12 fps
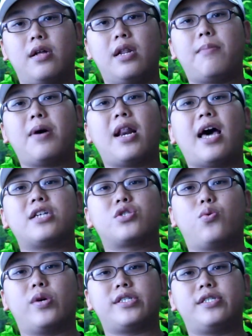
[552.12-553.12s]
Now my last
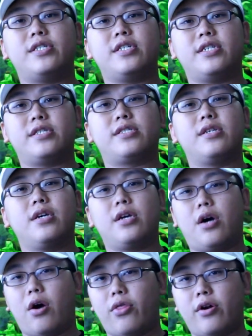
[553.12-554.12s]
question is,
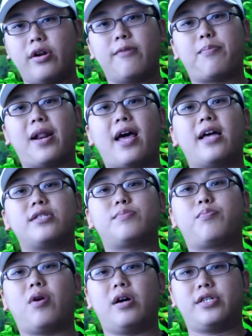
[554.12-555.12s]
are there any plans,
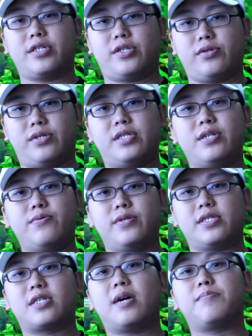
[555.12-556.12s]
projects or
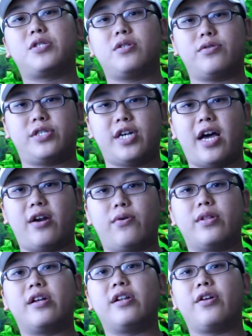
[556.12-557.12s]
series come to your channel
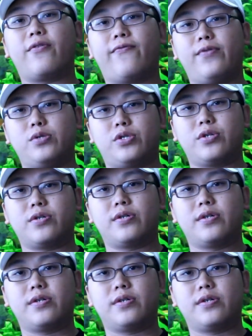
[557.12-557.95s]
in the near future?